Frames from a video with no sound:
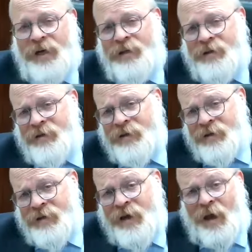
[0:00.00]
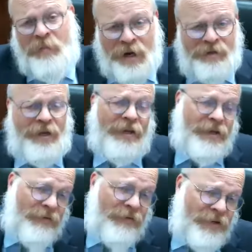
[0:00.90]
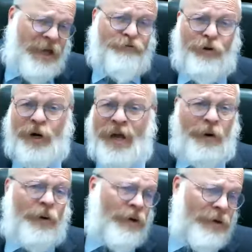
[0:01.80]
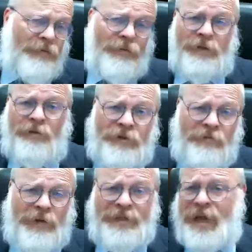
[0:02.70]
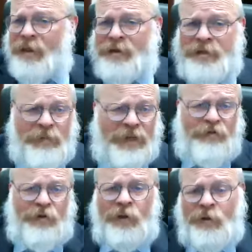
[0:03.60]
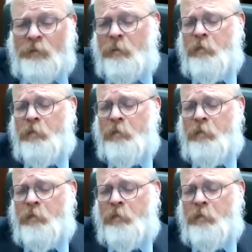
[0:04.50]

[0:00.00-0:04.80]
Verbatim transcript: and, and, and I meditate every day for an hour with my talis, my tefillin.